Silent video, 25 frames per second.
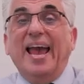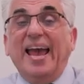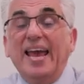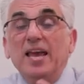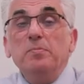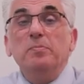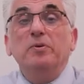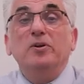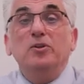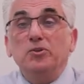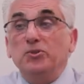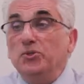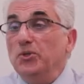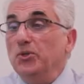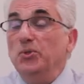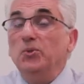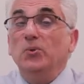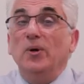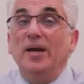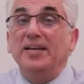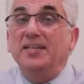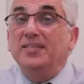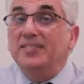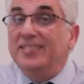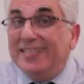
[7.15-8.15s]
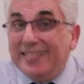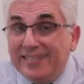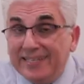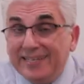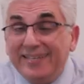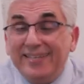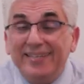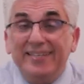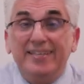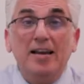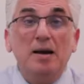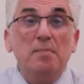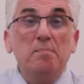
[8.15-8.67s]
able to do
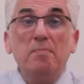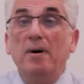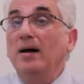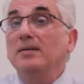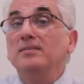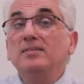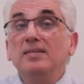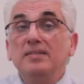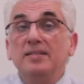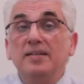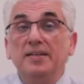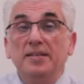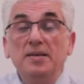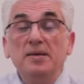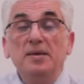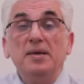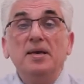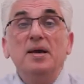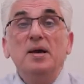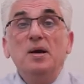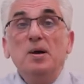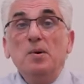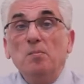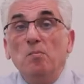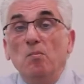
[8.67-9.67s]
exceedingly abundantly